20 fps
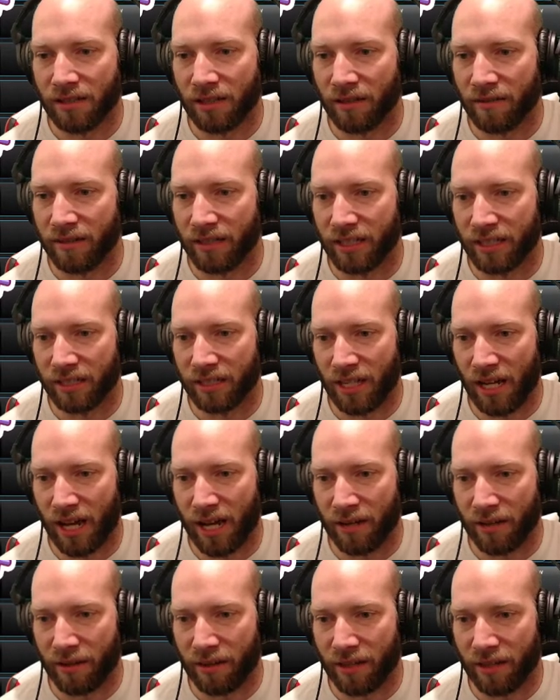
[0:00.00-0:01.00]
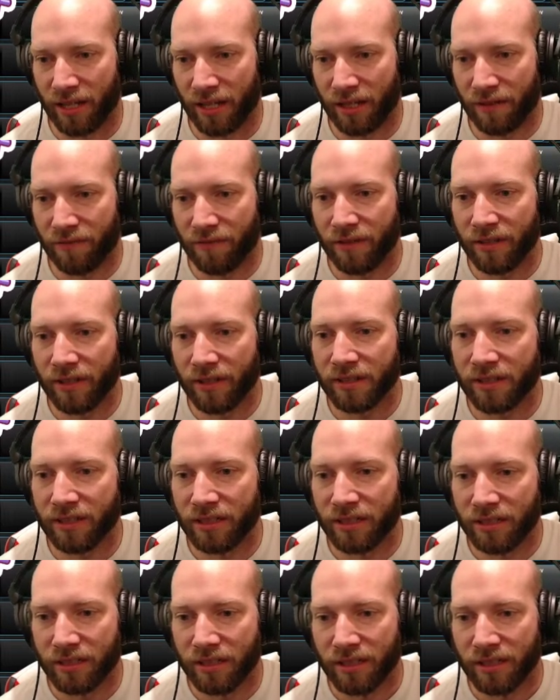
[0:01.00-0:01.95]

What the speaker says: over the entire thing at first.